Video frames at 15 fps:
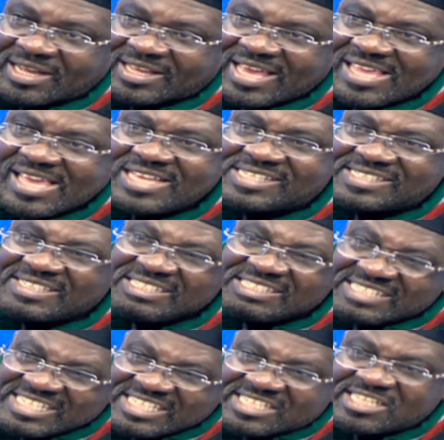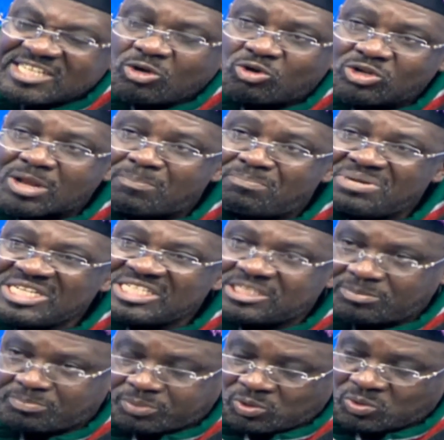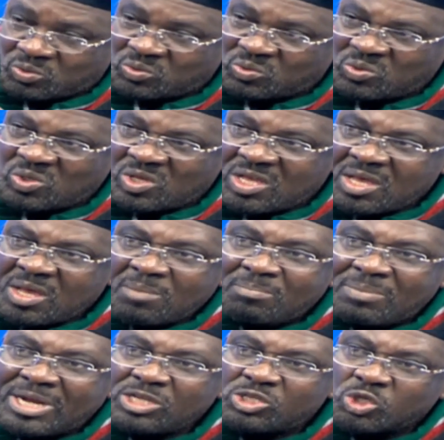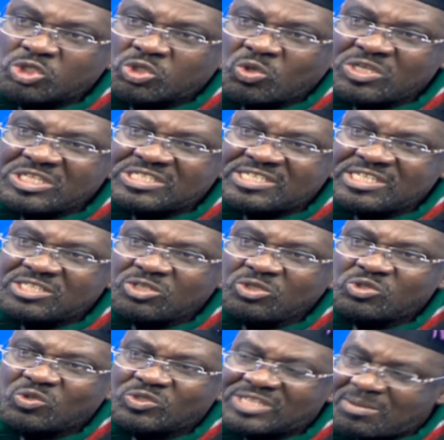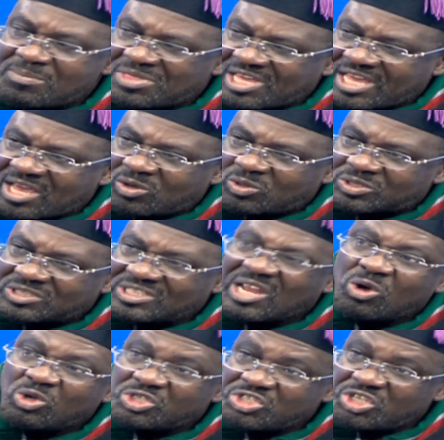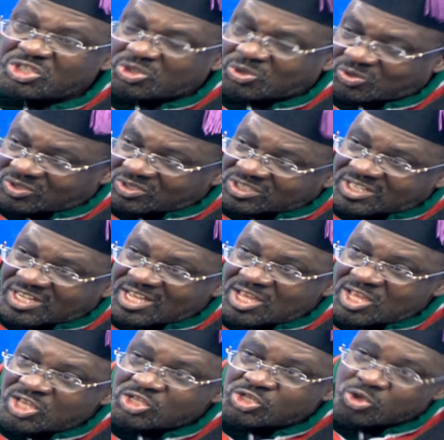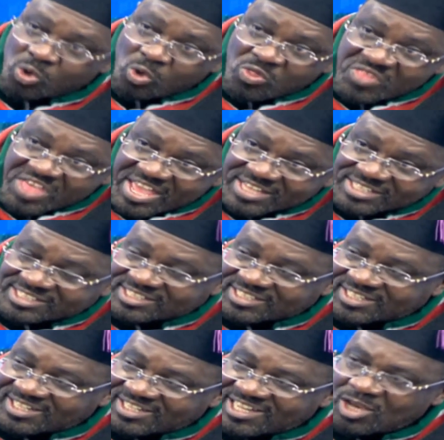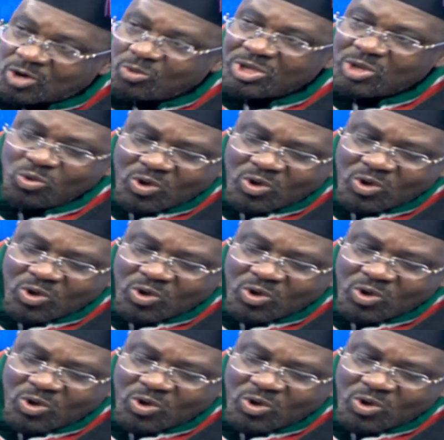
Kenya is insisting on a principle, but it's also insisting on something else, negotiations, so that we